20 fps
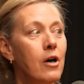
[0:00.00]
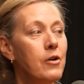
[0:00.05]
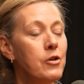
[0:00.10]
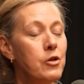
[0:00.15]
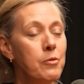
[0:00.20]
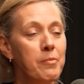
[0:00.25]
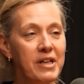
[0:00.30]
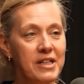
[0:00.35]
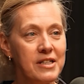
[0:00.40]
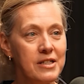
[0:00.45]
Oh,
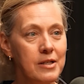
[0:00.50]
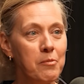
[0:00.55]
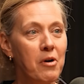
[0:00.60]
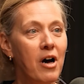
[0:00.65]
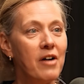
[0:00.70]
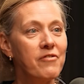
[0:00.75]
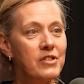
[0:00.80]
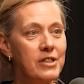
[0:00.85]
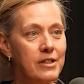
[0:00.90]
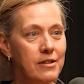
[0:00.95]
you mix
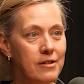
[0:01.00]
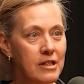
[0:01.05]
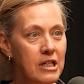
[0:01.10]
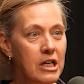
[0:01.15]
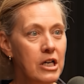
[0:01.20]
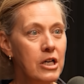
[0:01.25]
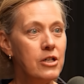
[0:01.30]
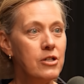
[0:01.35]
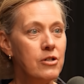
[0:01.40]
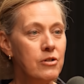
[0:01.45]
them often.
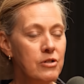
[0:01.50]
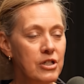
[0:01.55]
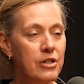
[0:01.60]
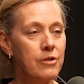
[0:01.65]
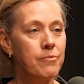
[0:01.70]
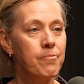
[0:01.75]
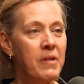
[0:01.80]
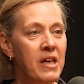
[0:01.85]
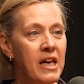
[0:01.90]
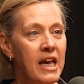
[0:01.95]
Okay. You
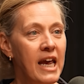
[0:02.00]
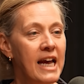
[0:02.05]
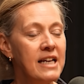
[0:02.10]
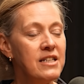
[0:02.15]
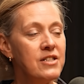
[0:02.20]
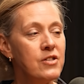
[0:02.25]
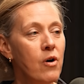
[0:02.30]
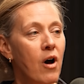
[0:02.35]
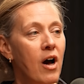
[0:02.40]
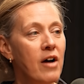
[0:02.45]
do.
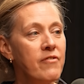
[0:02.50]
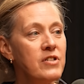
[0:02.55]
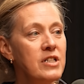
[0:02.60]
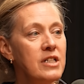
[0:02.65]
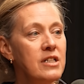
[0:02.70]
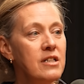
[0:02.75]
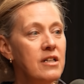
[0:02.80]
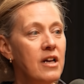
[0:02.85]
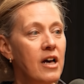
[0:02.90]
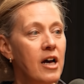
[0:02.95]
And so
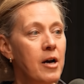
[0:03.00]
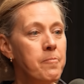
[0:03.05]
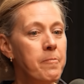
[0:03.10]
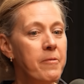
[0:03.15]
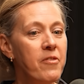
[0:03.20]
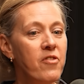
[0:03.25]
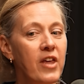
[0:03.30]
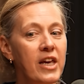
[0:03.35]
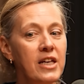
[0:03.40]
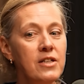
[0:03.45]
often
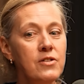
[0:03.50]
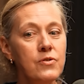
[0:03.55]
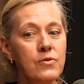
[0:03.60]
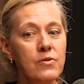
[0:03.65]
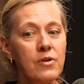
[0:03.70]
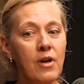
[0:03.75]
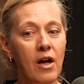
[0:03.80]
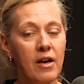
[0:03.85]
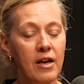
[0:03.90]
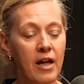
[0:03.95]
um, they
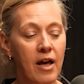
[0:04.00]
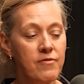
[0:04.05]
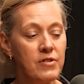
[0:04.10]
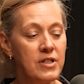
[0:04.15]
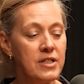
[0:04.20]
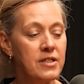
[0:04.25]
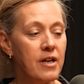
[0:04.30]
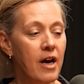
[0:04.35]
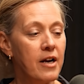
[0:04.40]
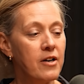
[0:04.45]
do not
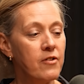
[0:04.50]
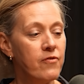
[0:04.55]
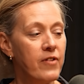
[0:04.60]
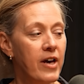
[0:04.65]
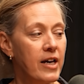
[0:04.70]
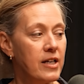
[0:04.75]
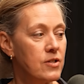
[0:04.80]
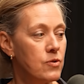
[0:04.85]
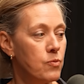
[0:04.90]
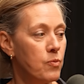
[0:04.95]
have the side
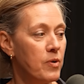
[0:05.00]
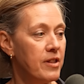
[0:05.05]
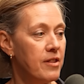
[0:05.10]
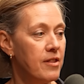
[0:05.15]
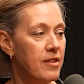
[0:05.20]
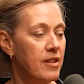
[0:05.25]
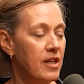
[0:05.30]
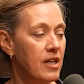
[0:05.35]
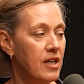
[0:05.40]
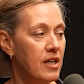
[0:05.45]
effects
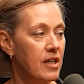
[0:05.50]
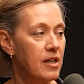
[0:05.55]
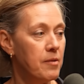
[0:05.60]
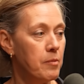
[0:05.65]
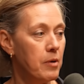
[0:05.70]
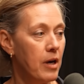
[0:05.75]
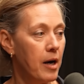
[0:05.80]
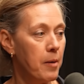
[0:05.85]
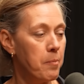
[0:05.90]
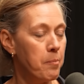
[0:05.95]
with
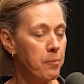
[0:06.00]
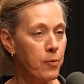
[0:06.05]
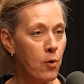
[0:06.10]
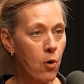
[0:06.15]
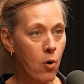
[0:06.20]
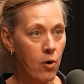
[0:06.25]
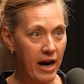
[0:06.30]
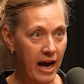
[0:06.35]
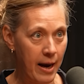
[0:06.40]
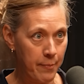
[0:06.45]
the um,
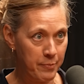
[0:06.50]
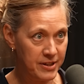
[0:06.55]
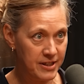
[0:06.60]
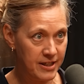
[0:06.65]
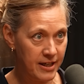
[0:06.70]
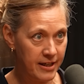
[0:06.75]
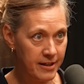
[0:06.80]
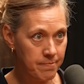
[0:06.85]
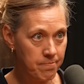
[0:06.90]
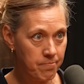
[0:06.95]
poor
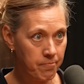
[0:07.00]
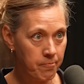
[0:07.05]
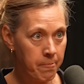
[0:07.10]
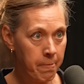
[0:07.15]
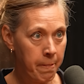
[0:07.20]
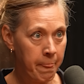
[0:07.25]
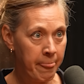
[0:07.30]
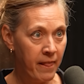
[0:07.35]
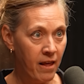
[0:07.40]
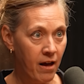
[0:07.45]
appetite.
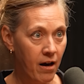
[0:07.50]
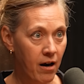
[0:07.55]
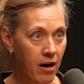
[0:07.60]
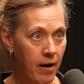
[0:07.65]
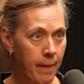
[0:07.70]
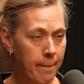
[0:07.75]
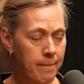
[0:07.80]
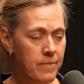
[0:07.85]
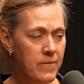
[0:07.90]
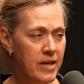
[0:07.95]

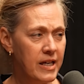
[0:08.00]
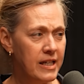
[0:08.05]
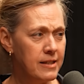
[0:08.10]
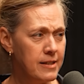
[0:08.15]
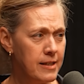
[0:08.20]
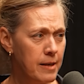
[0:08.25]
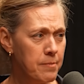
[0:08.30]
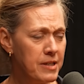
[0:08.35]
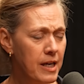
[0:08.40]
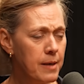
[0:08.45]
Um,
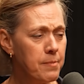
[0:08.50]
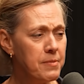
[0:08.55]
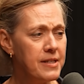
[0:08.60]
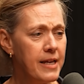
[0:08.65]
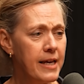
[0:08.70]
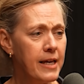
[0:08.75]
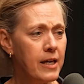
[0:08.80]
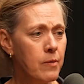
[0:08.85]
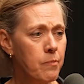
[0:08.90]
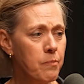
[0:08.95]
and
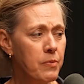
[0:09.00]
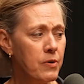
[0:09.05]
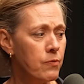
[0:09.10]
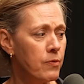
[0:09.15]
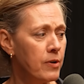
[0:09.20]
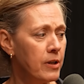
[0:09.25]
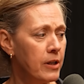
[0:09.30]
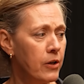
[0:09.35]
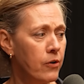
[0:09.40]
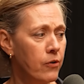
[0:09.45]
sometimes they can be
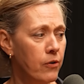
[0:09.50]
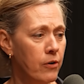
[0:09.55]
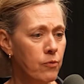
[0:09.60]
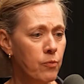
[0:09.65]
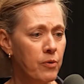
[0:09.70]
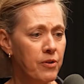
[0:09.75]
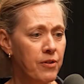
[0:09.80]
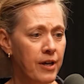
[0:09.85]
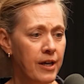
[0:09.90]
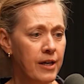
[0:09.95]
really
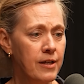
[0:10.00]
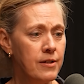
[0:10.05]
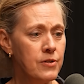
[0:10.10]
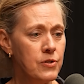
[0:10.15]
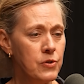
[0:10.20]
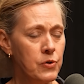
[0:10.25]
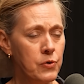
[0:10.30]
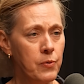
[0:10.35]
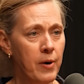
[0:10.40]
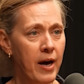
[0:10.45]
good with
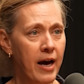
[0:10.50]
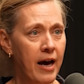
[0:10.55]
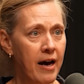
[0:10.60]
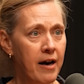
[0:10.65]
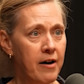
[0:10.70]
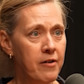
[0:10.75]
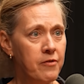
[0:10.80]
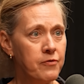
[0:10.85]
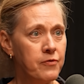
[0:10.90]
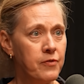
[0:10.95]
kids who
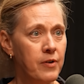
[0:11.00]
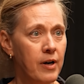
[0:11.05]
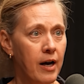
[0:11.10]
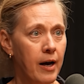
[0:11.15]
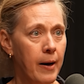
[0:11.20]
have.